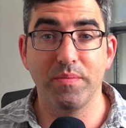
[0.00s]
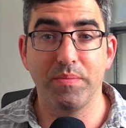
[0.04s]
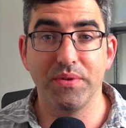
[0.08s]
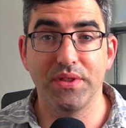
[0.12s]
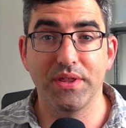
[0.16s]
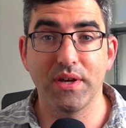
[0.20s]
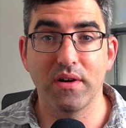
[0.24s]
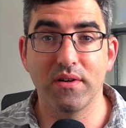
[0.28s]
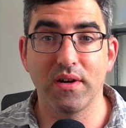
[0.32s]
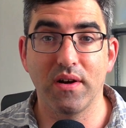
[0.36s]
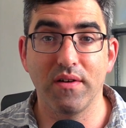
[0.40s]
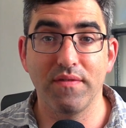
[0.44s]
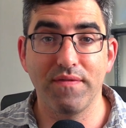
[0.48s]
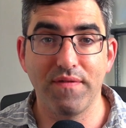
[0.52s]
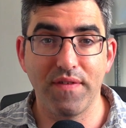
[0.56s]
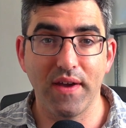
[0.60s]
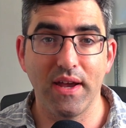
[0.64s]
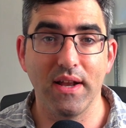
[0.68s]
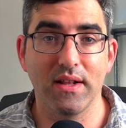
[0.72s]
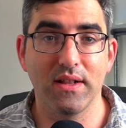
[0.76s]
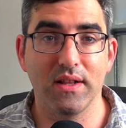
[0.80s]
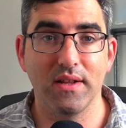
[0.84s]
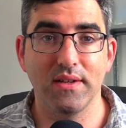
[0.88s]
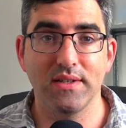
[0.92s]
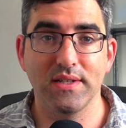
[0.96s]
But there are
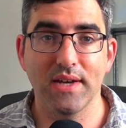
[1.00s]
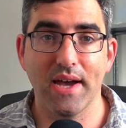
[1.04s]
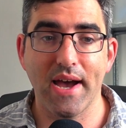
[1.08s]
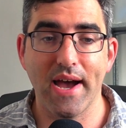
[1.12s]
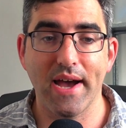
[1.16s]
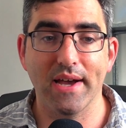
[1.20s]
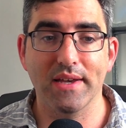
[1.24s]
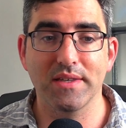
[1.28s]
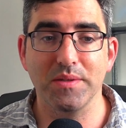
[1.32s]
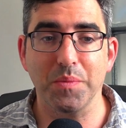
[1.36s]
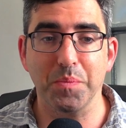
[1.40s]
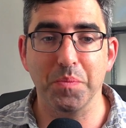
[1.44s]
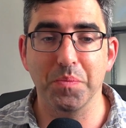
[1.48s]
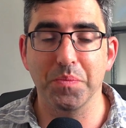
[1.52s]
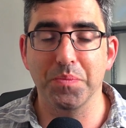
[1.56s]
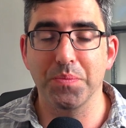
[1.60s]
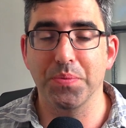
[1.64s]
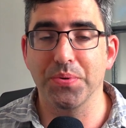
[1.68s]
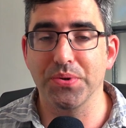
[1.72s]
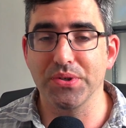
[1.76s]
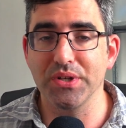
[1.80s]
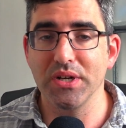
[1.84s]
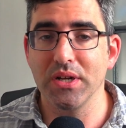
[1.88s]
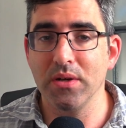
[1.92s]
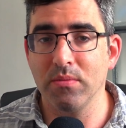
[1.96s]
fatal attacks
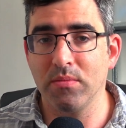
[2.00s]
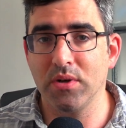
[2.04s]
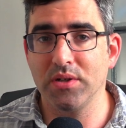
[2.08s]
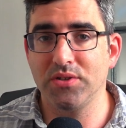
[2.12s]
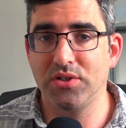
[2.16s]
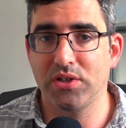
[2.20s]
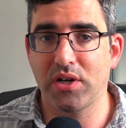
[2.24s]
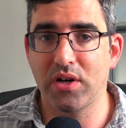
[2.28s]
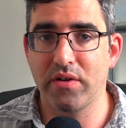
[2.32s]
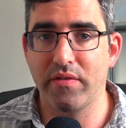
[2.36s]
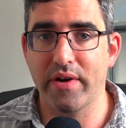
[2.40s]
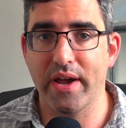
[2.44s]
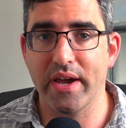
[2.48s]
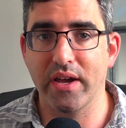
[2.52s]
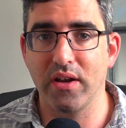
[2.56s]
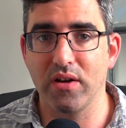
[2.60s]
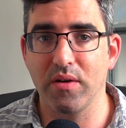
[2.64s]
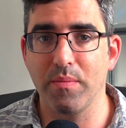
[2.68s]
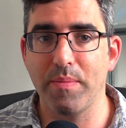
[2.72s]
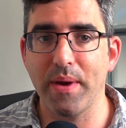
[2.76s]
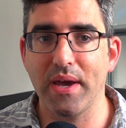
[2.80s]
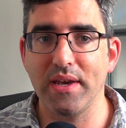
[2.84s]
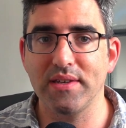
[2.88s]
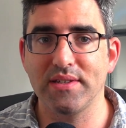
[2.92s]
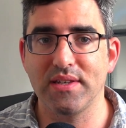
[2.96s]
pretty much on a regular
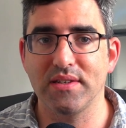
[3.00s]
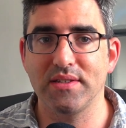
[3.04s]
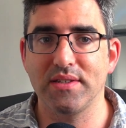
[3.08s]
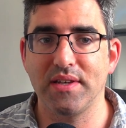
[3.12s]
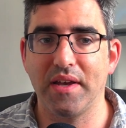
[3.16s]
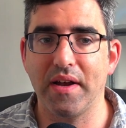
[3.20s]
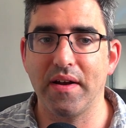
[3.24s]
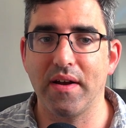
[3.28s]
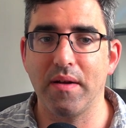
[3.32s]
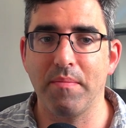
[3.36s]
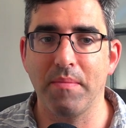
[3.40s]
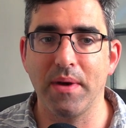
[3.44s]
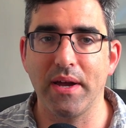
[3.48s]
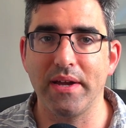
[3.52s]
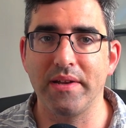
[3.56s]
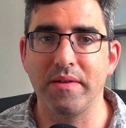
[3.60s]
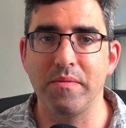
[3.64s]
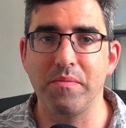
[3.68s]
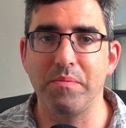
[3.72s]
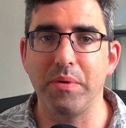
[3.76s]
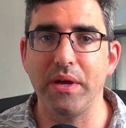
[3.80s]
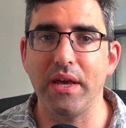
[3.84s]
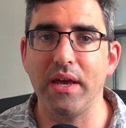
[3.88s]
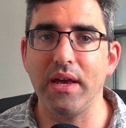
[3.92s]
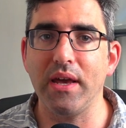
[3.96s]
basis here. It
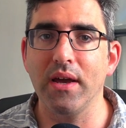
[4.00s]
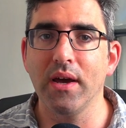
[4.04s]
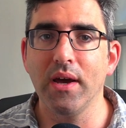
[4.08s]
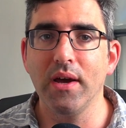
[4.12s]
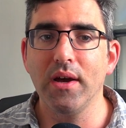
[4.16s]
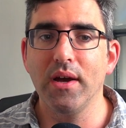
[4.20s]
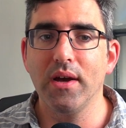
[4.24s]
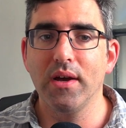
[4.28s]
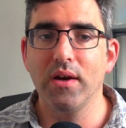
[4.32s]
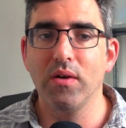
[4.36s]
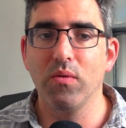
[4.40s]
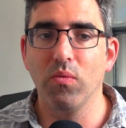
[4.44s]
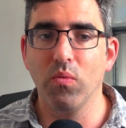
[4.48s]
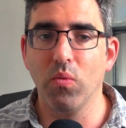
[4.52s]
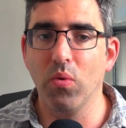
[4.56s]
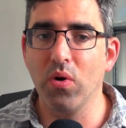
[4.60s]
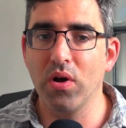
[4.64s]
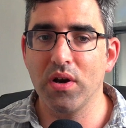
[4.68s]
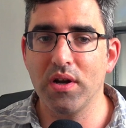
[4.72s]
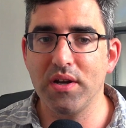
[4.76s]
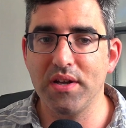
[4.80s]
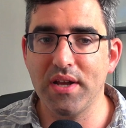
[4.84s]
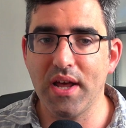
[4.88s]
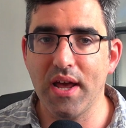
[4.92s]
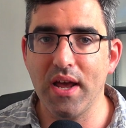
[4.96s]
mightn't be
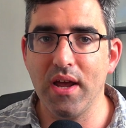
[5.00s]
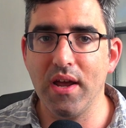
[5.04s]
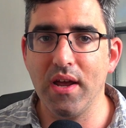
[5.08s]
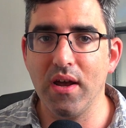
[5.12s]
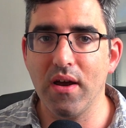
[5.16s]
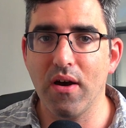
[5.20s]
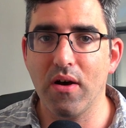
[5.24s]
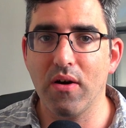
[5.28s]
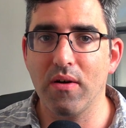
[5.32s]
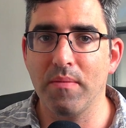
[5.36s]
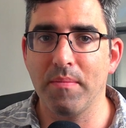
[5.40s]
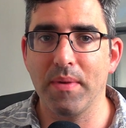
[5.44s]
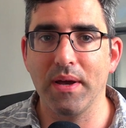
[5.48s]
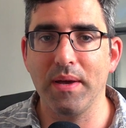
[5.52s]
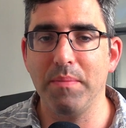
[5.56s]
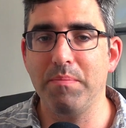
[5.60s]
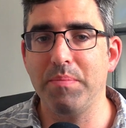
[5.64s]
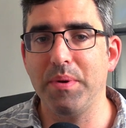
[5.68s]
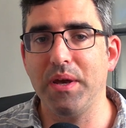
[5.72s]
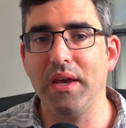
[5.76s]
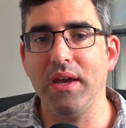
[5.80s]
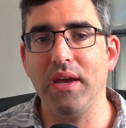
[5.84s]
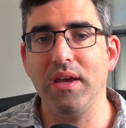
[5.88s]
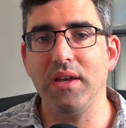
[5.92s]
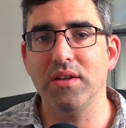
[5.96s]
one a day or might
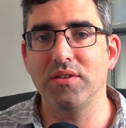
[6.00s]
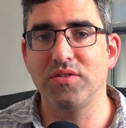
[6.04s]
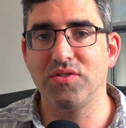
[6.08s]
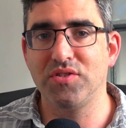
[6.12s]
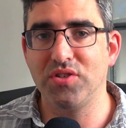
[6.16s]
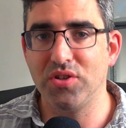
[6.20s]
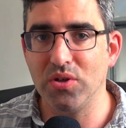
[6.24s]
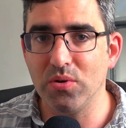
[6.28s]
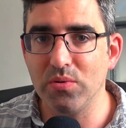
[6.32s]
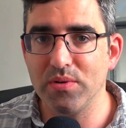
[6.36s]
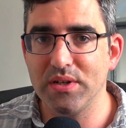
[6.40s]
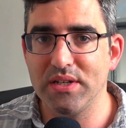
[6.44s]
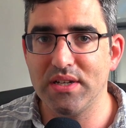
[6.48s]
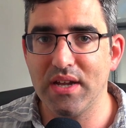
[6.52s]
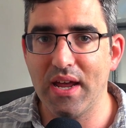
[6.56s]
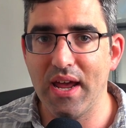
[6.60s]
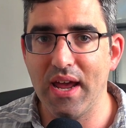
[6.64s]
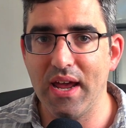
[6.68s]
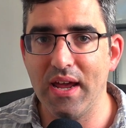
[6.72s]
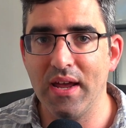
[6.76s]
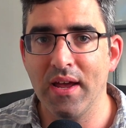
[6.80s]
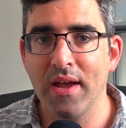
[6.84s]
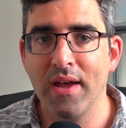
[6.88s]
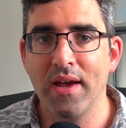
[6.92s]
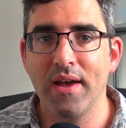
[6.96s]
be 2 a
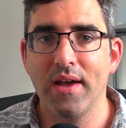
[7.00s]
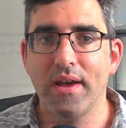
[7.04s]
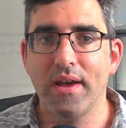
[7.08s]
day.